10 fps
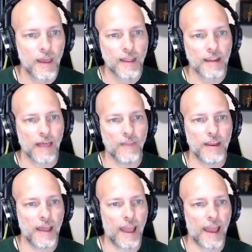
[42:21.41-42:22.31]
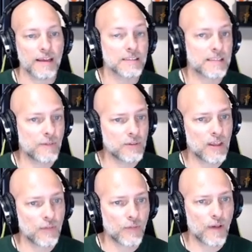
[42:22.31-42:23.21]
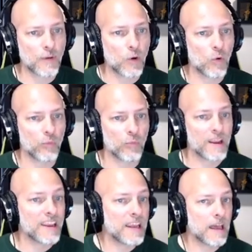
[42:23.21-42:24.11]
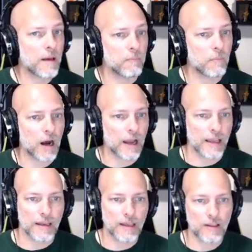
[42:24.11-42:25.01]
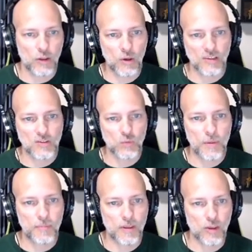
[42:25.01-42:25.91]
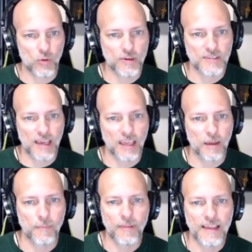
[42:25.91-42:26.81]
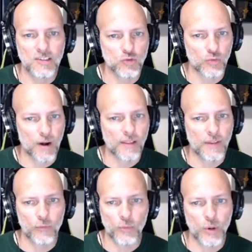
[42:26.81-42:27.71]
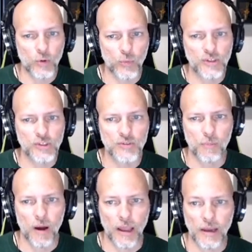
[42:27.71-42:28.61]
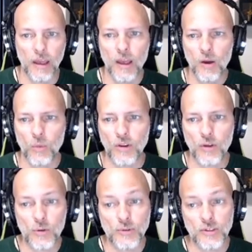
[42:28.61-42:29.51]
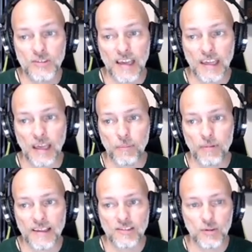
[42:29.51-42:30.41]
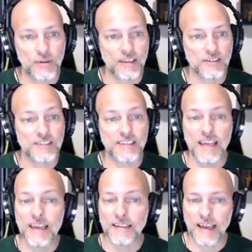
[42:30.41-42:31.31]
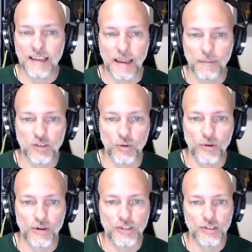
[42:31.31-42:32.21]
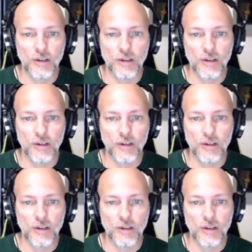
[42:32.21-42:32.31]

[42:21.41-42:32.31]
And then at 17th level, Rend Mind. You can sweep your psychic blades directly through a creature's mind. When you use your psychic blades to deal sneak attack damage to a creature,